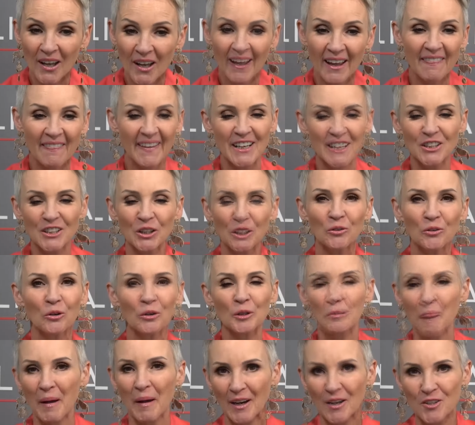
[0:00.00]
They know all
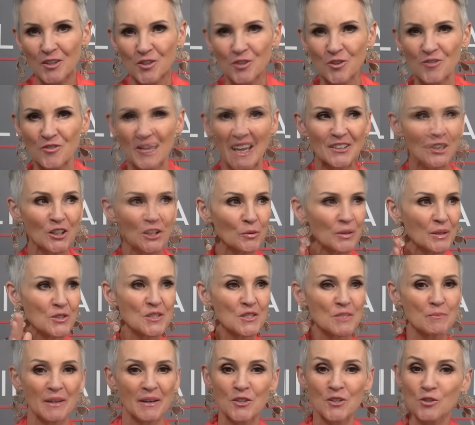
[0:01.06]
about you. They know where you
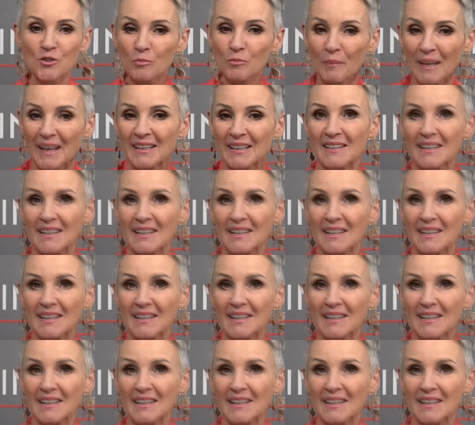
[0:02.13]
spend your money.